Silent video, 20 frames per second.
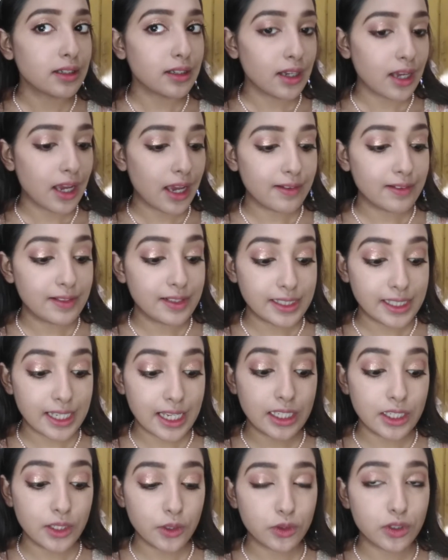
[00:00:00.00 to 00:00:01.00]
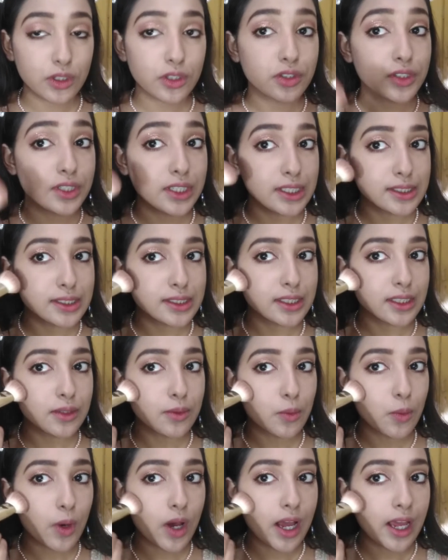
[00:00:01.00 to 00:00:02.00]
I will tell you the reason
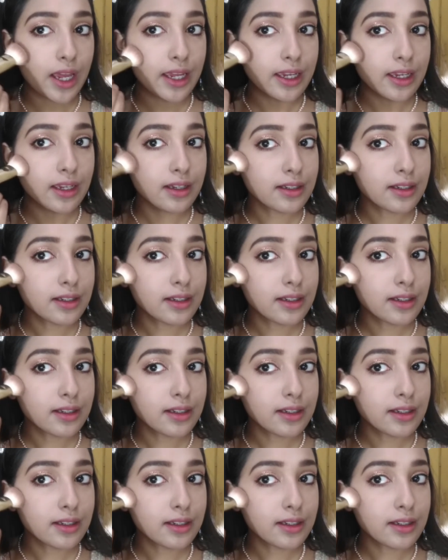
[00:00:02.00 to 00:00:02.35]
why.